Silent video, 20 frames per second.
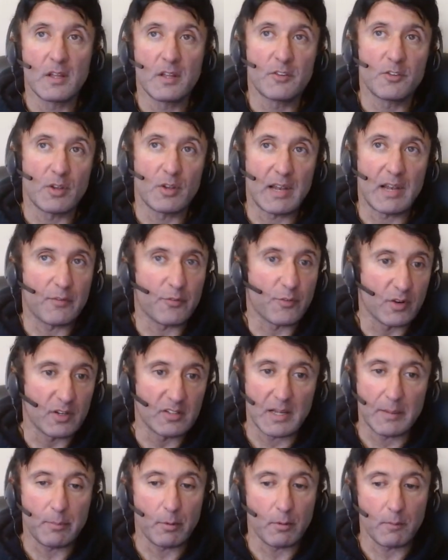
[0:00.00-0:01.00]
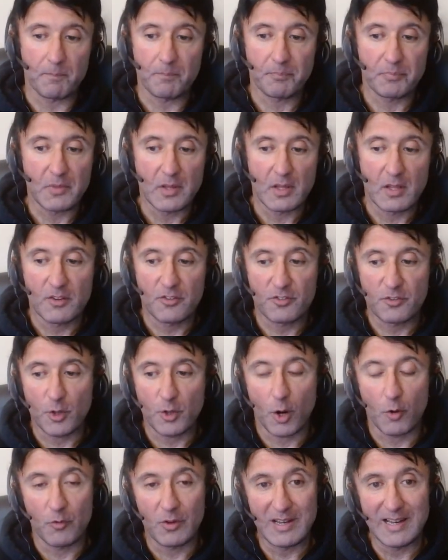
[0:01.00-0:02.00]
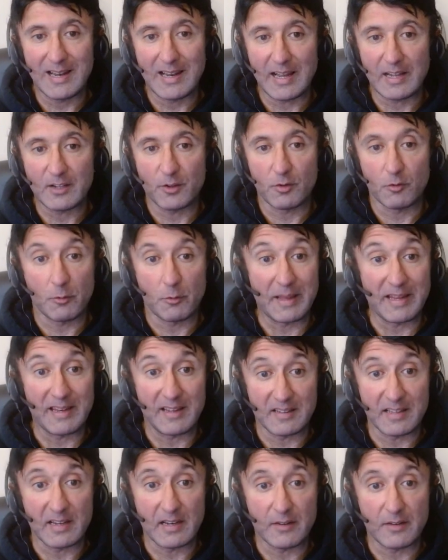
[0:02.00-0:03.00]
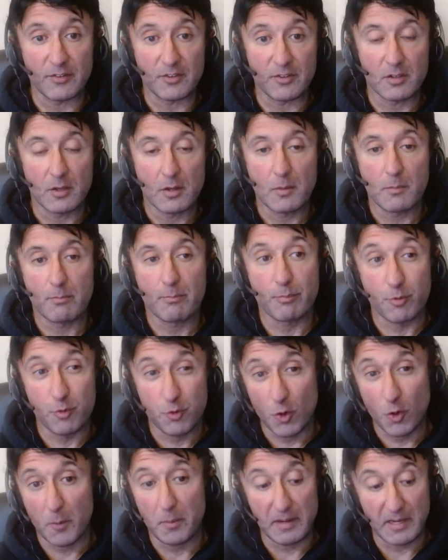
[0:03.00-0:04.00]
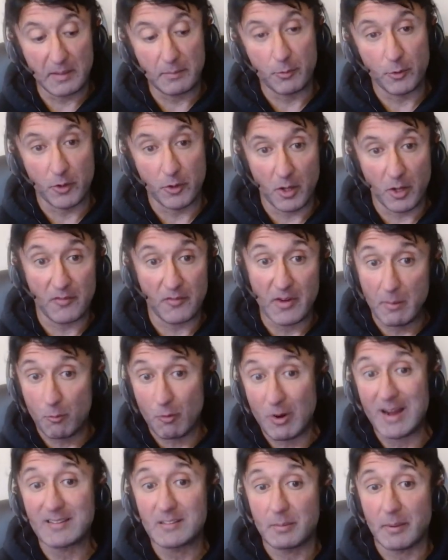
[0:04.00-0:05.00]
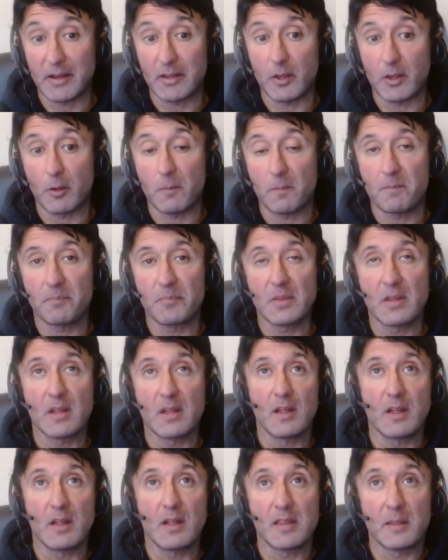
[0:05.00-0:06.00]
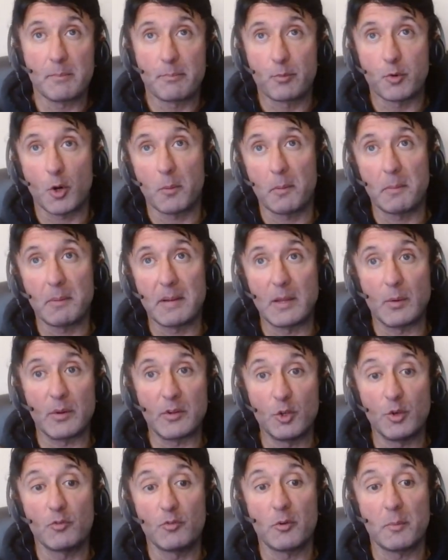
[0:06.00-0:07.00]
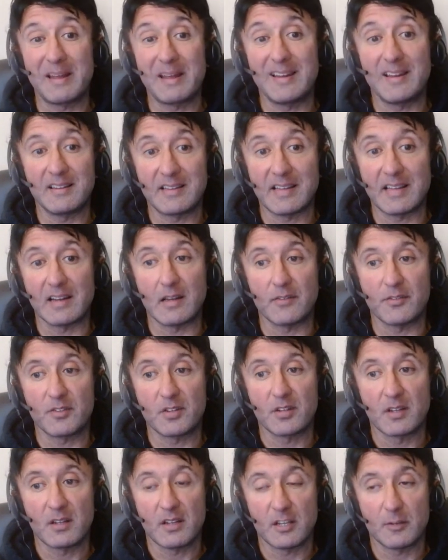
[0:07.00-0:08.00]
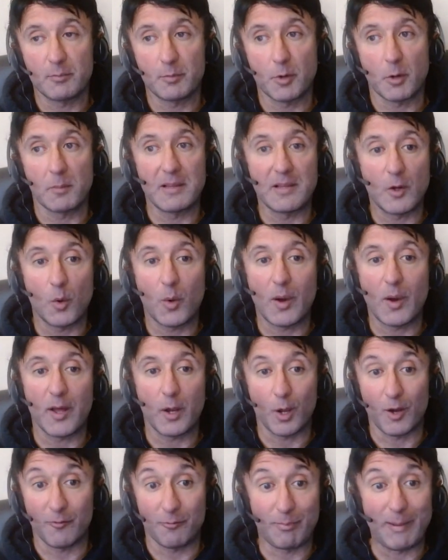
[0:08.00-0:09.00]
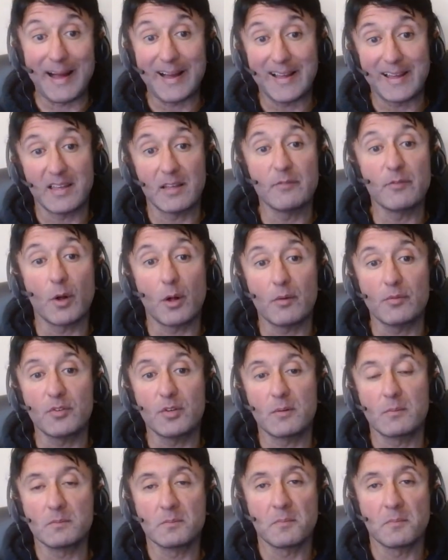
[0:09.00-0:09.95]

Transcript: So like, for example, start really light doing Romanian deadlifts. Probably, Bruno, if I'm right about you, then probably when you Romanian deadlift, there's probably quite a lot of back involved.